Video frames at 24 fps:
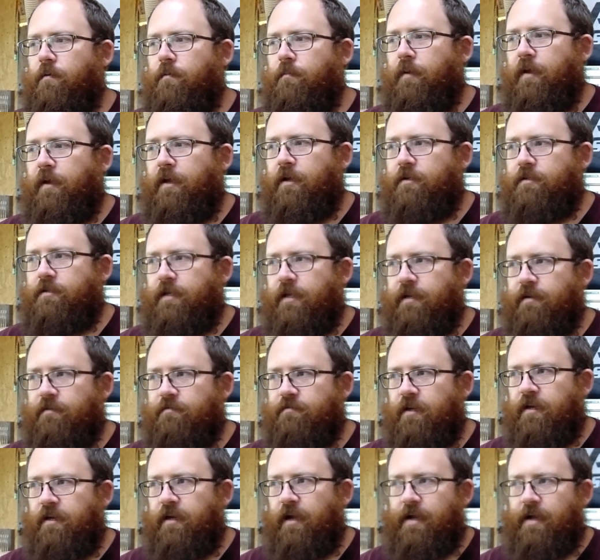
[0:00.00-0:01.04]
because it
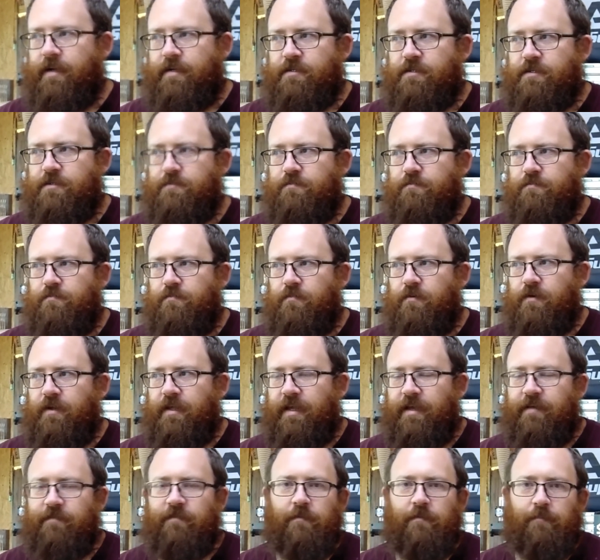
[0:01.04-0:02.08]
gives a nice
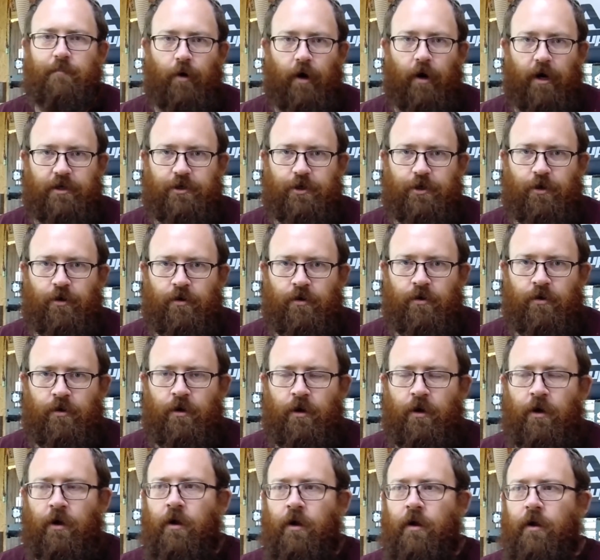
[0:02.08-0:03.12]
even pressure,
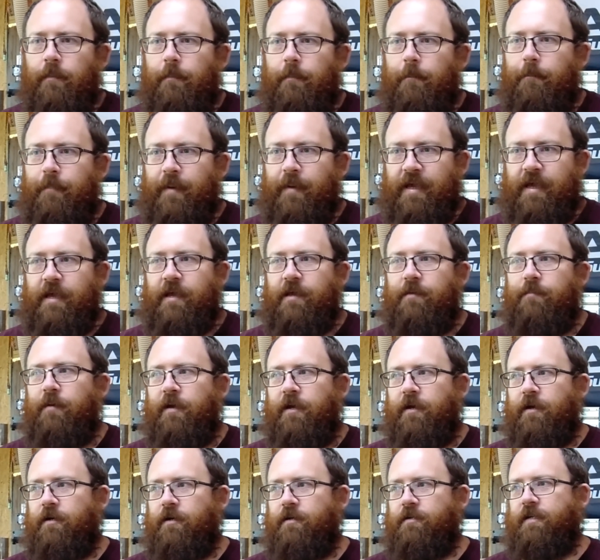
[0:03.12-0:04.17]
B,
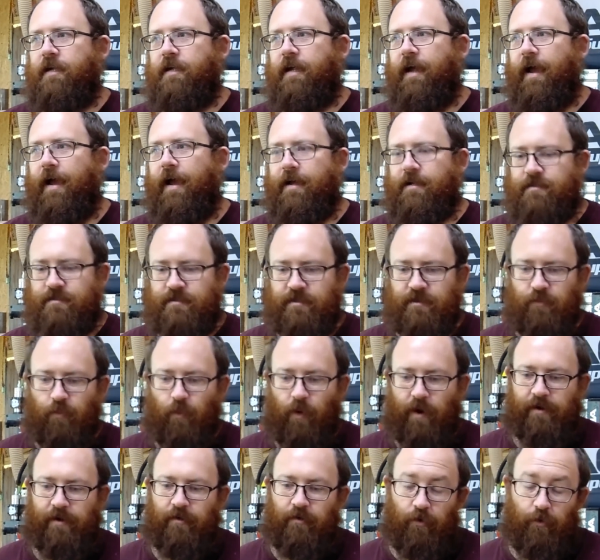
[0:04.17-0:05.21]
because it has the
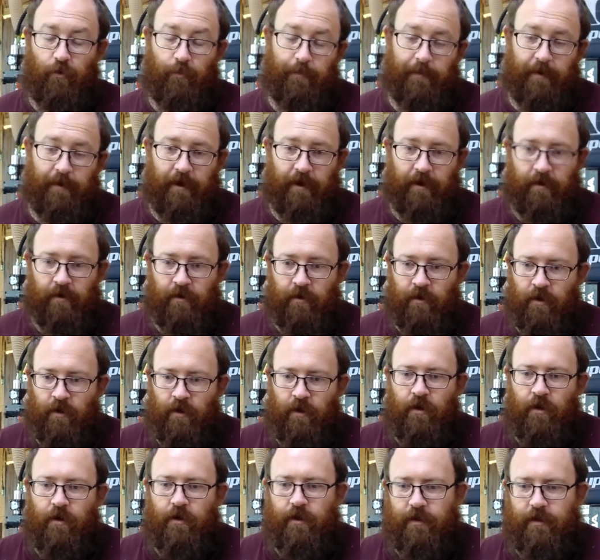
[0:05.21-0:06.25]
wider opening,
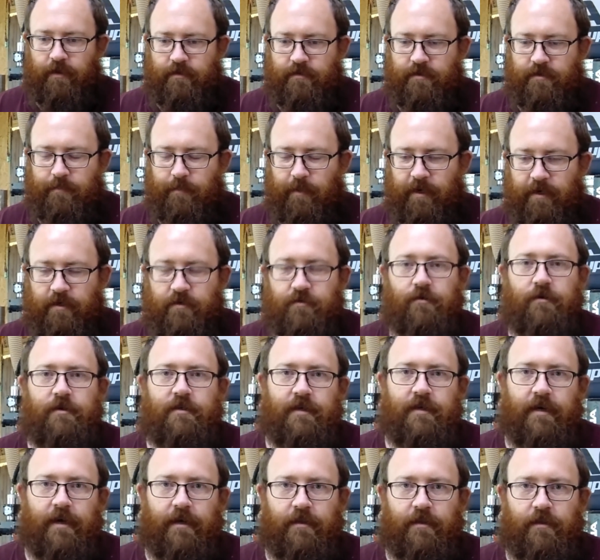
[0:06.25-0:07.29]
is the biggest
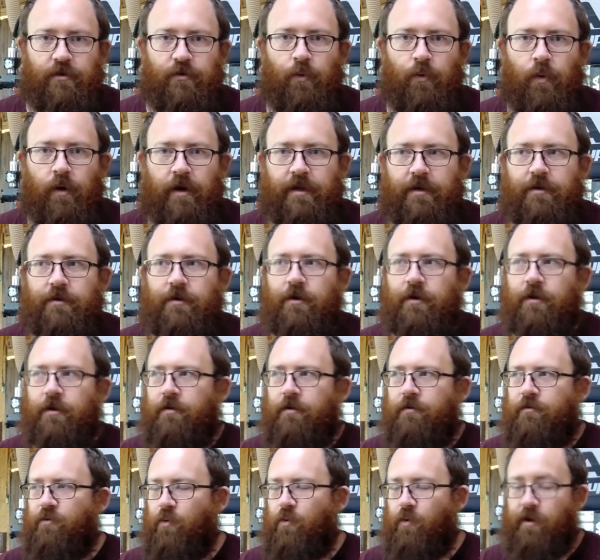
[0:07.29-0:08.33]
reason I got the
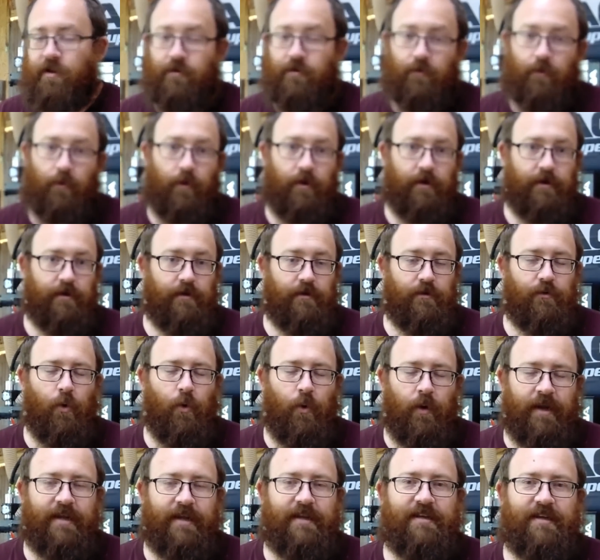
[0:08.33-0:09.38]
20-ton.
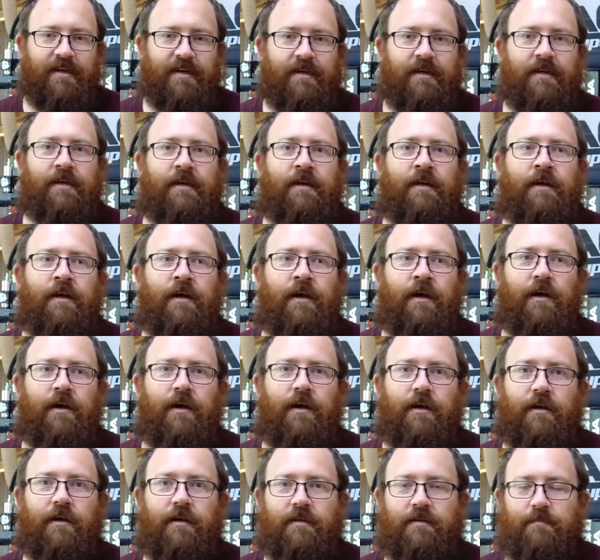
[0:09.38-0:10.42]
20-ton
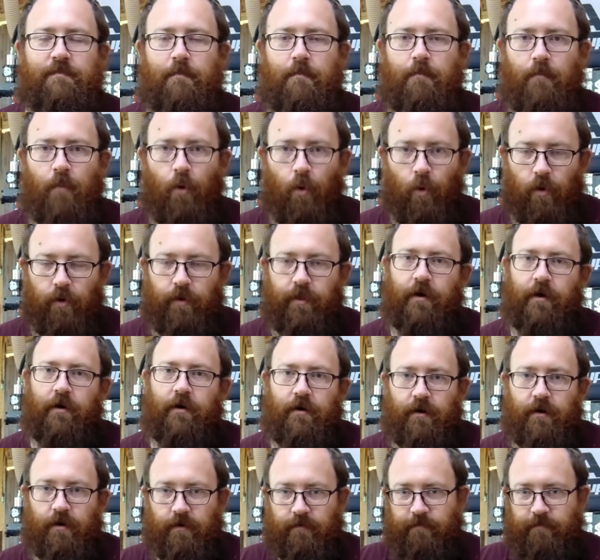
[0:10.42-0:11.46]
is more than
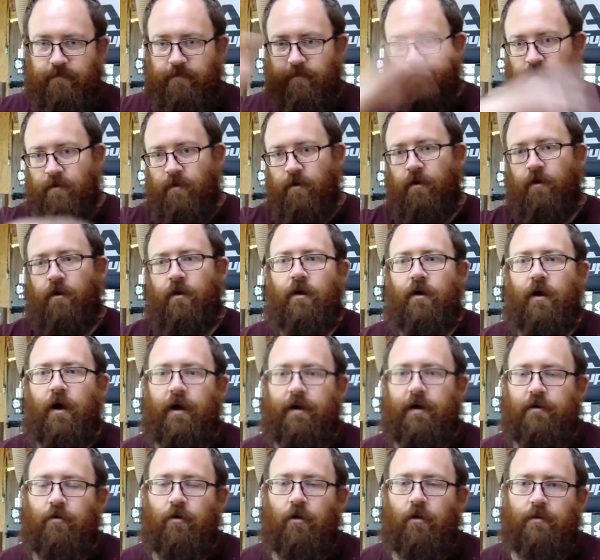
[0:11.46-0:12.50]
enough
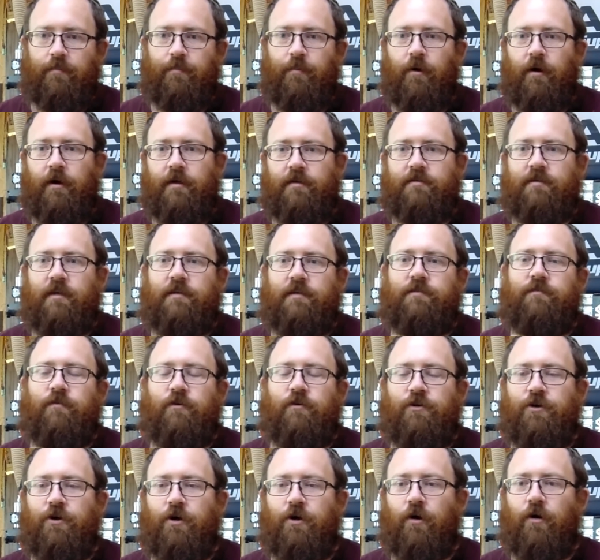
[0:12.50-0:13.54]
hydraulic press, that's for
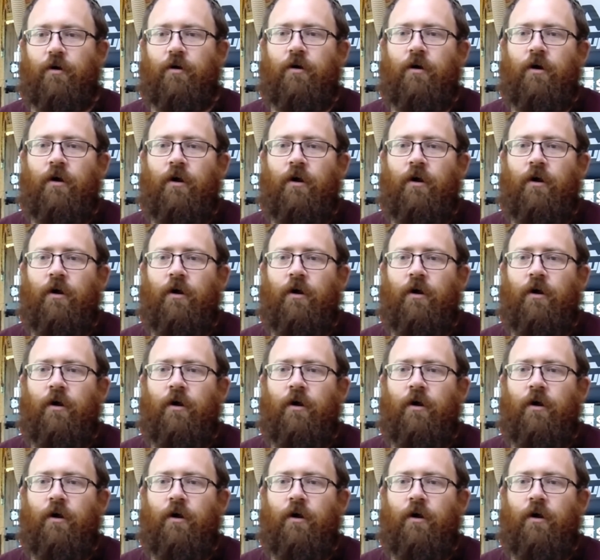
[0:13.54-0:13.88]
sure.